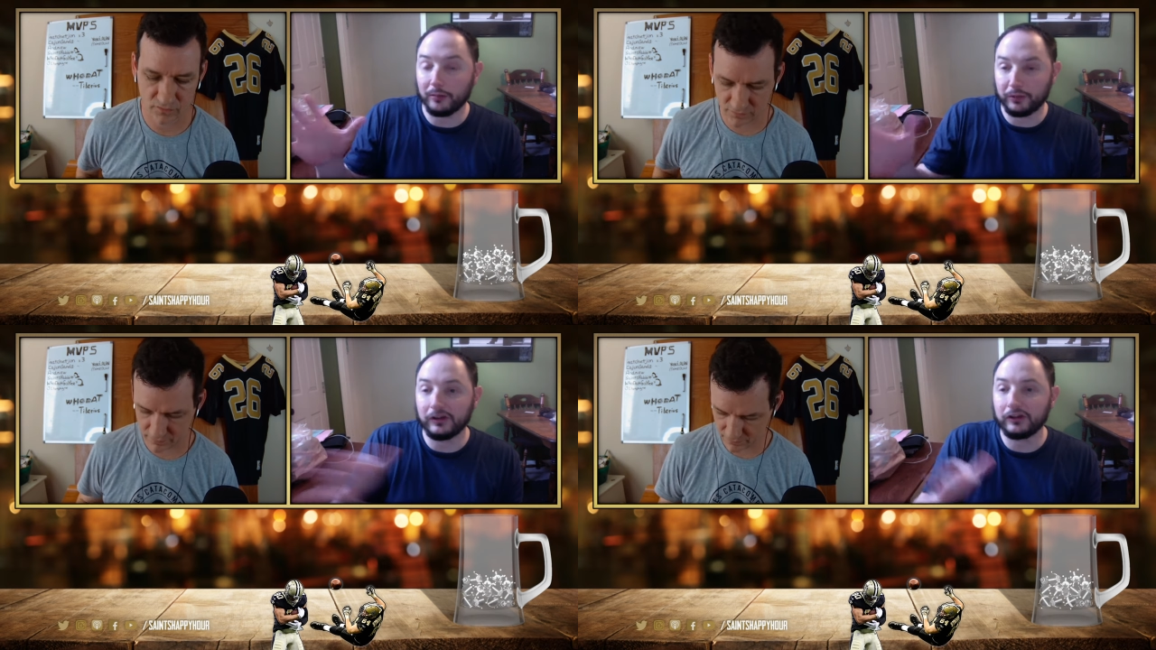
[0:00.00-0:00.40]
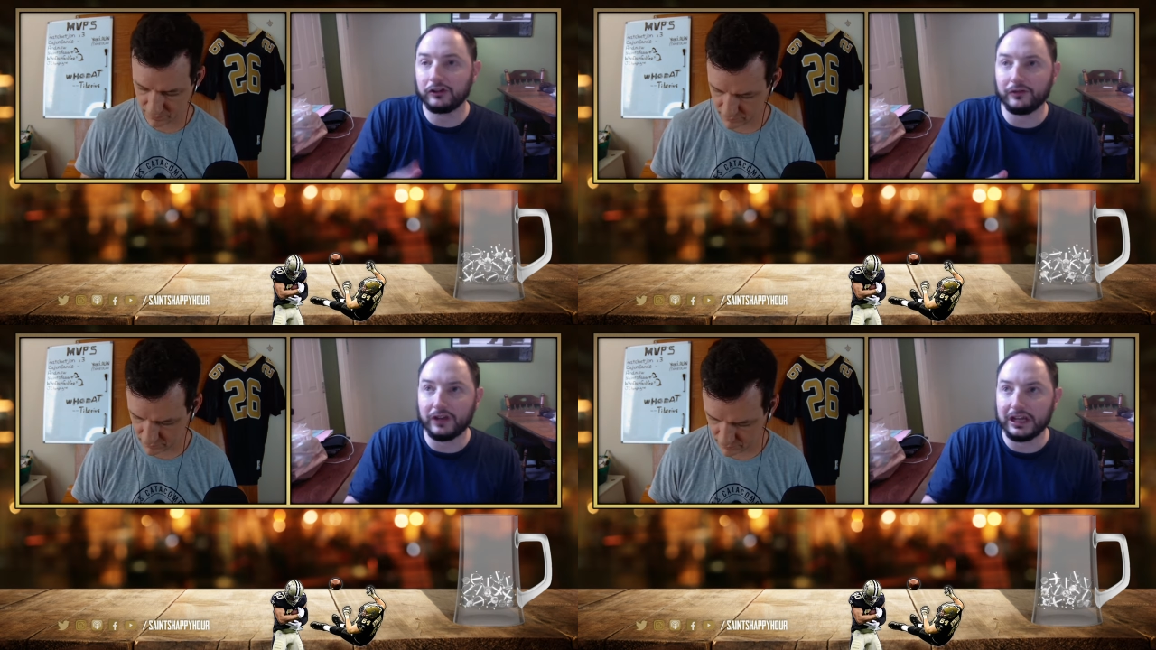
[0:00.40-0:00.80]
Speaker 1: position
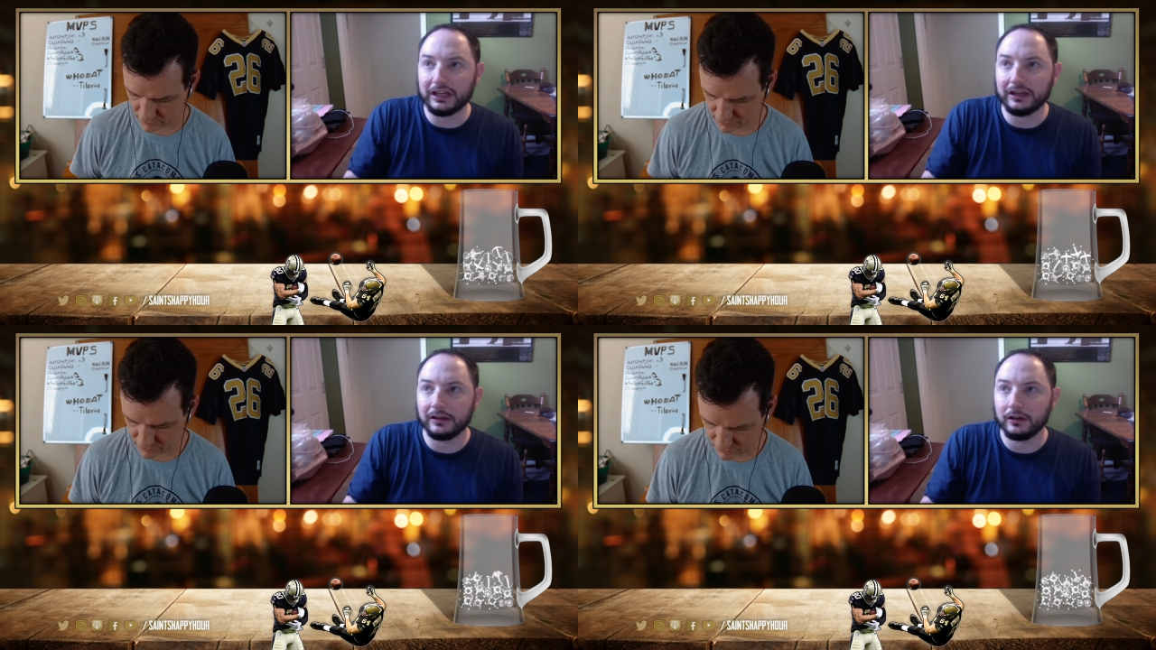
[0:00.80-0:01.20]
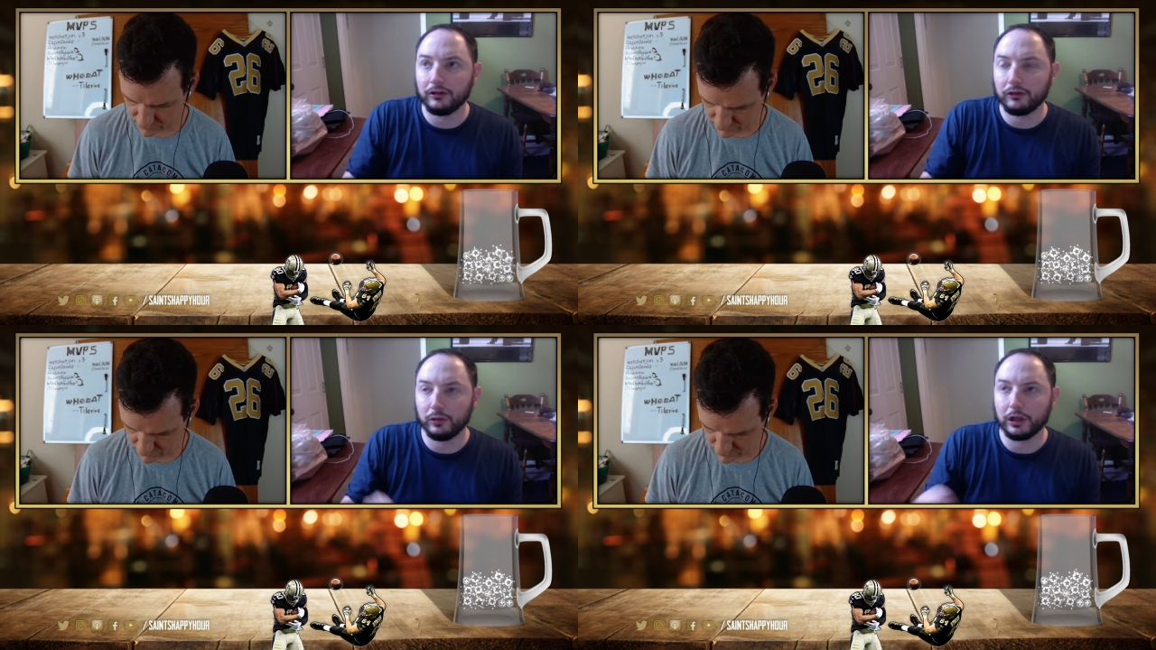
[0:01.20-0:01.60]
of need
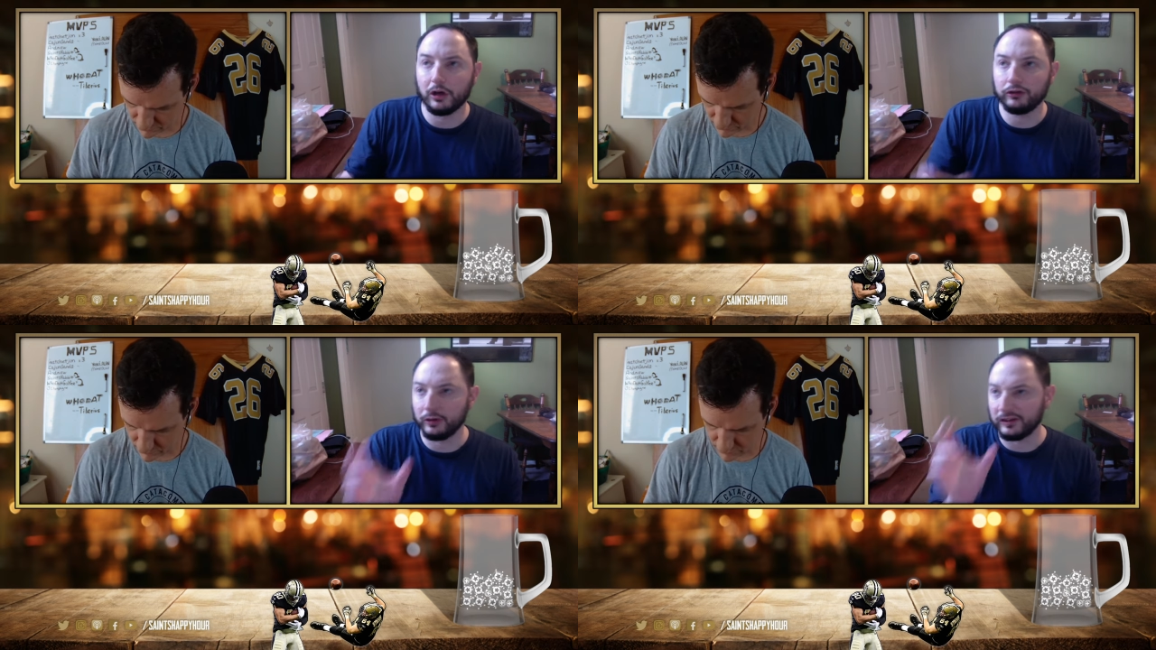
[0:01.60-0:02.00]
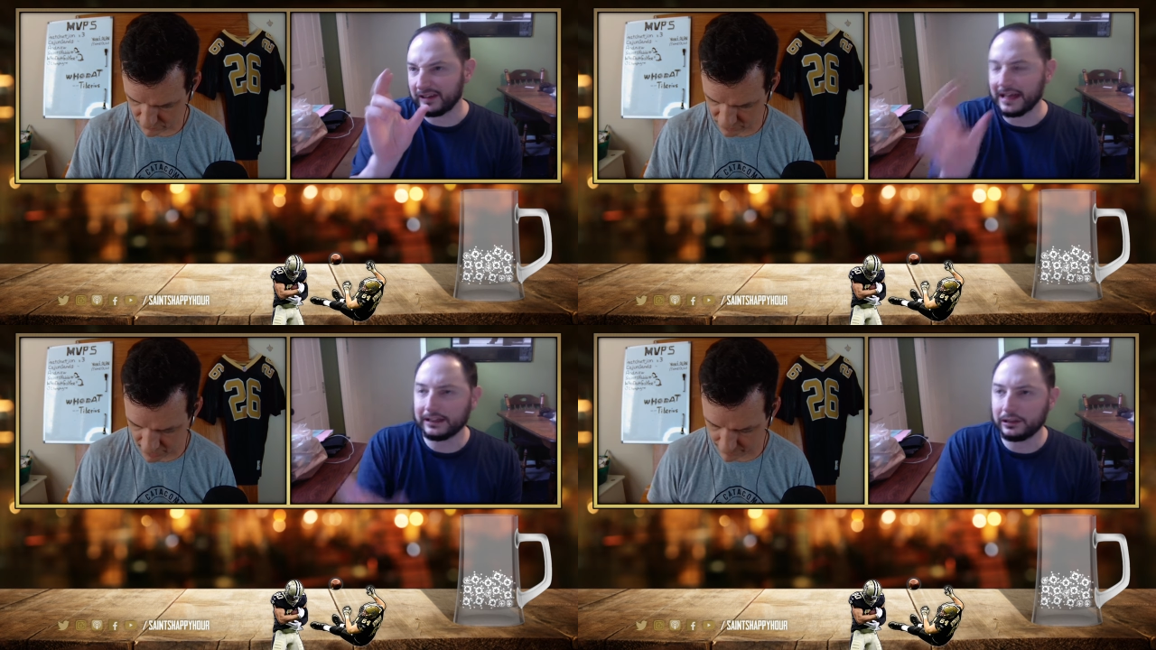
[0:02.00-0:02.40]
to a lo- to a
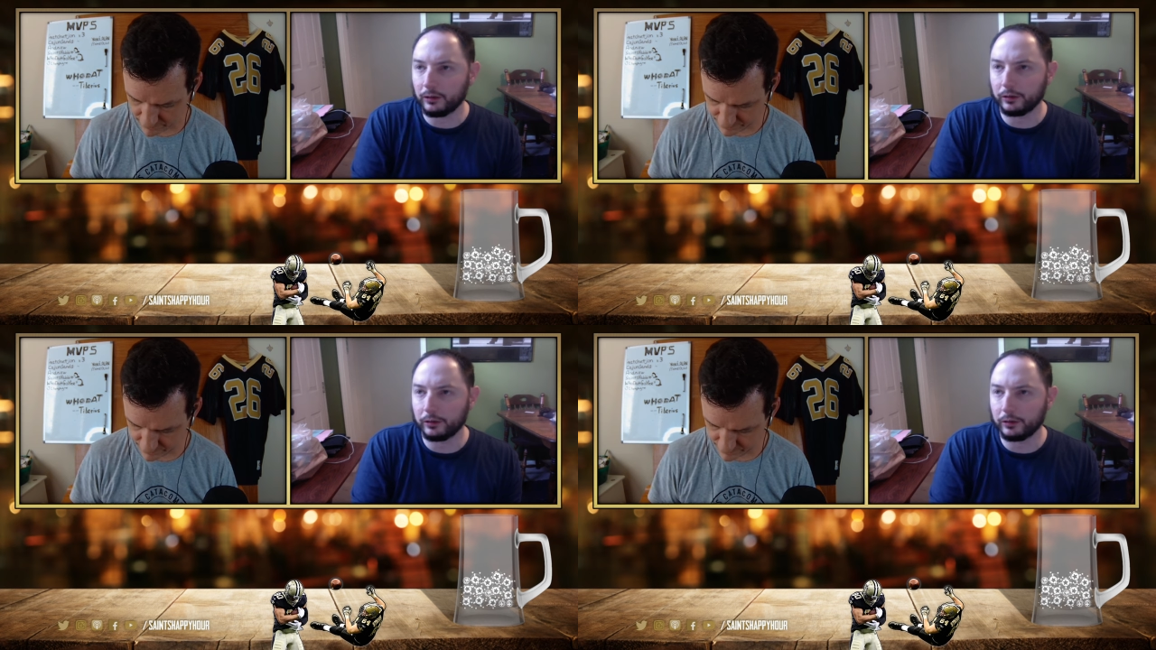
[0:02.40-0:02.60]
slightly lower